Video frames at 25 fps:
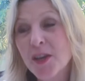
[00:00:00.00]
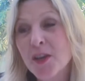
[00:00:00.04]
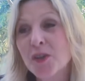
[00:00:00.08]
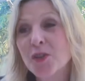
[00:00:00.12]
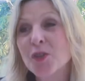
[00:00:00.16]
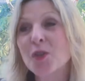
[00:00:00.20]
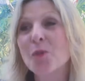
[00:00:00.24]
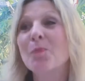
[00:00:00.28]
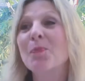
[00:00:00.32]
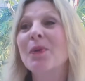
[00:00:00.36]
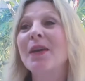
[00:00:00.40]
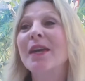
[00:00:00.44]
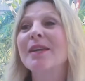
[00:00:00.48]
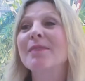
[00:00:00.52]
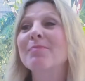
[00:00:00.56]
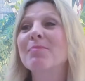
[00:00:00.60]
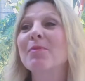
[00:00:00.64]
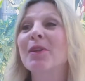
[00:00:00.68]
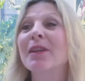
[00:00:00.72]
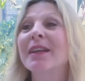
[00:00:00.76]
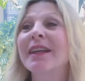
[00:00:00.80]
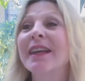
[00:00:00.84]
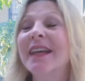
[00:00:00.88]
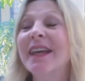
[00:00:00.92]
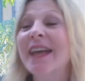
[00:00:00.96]
So
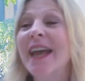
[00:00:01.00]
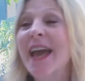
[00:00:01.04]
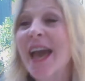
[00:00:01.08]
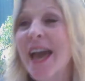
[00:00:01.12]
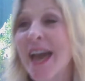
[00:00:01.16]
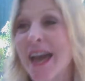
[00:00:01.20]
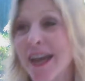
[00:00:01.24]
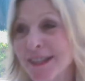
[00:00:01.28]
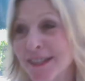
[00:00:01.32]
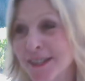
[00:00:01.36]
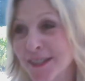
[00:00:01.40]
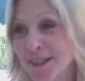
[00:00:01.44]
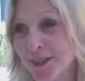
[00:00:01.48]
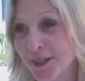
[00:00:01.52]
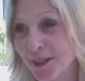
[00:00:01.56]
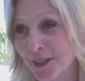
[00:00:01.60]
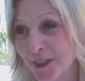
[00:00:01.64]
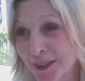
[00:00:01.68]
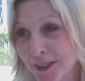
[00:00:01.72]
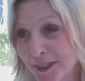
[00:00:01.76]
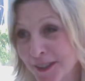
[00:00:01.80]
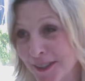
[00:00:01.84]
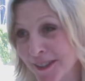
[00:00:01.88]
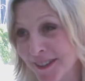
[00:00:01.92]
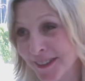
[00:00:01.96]
people
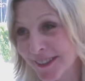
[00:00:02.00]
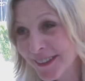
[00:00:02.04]
cancelled,